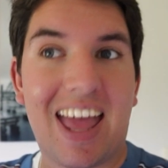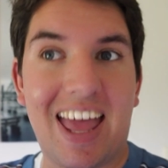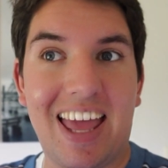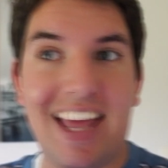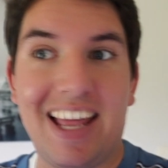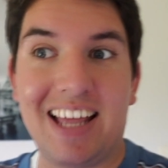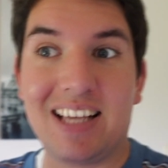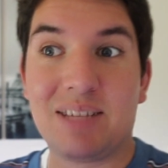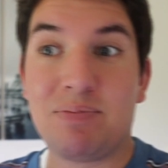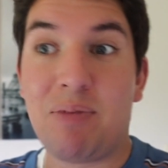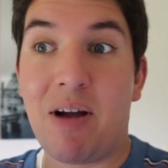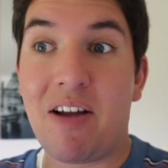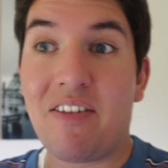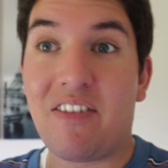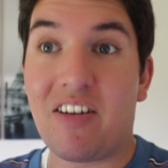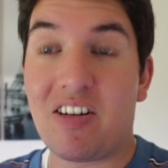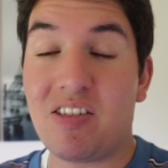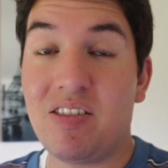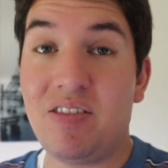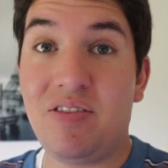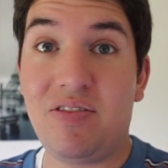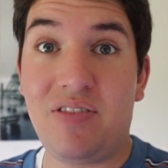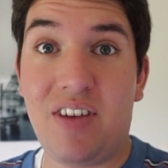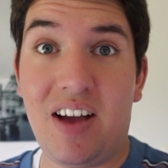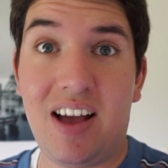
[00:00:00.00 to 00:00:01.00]
It is my
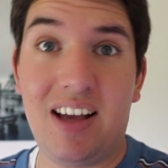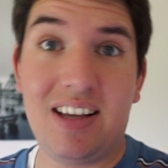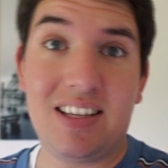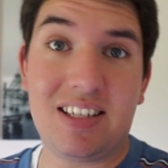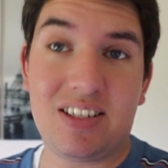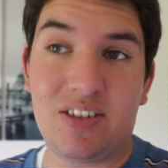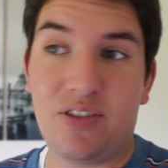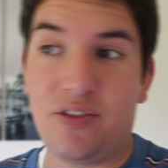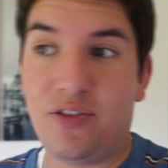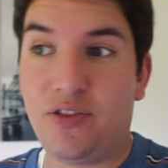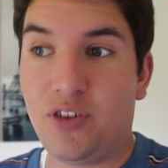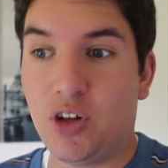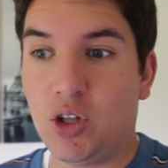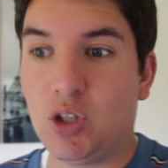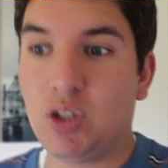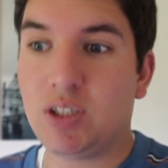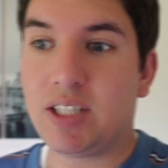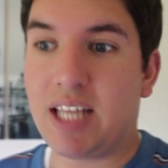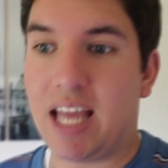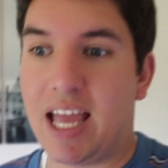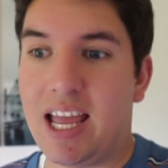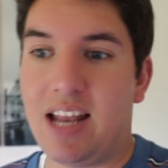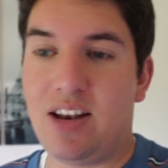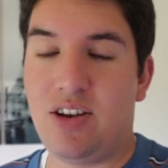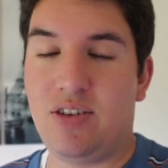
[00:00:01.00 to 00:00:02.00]
very first full
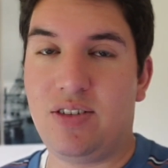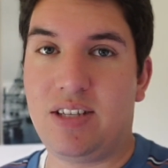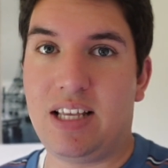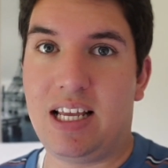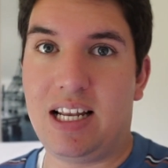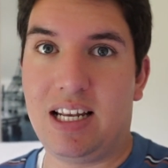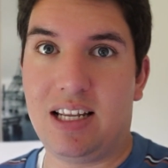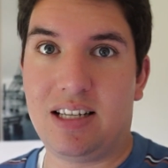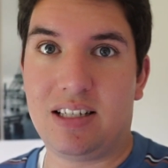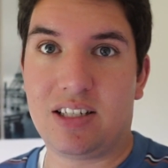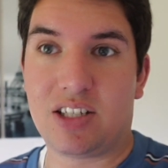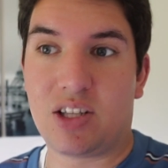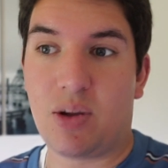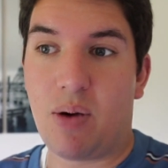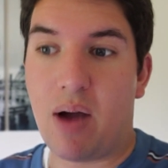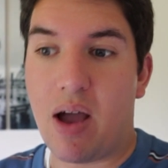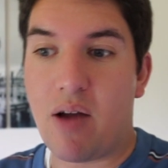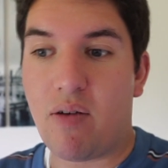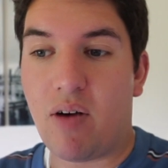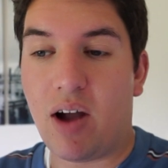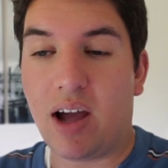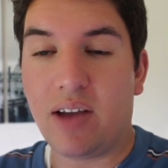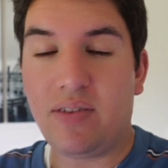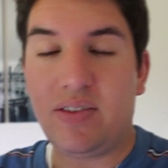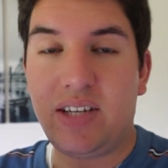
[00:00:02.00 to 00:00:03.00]
day in New Zealand, so I
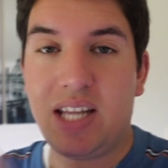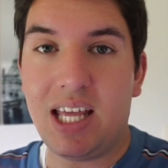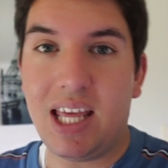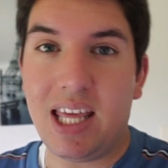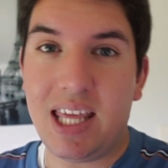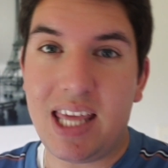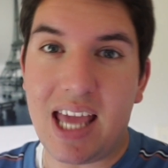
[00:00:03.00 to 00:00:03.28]
arrived here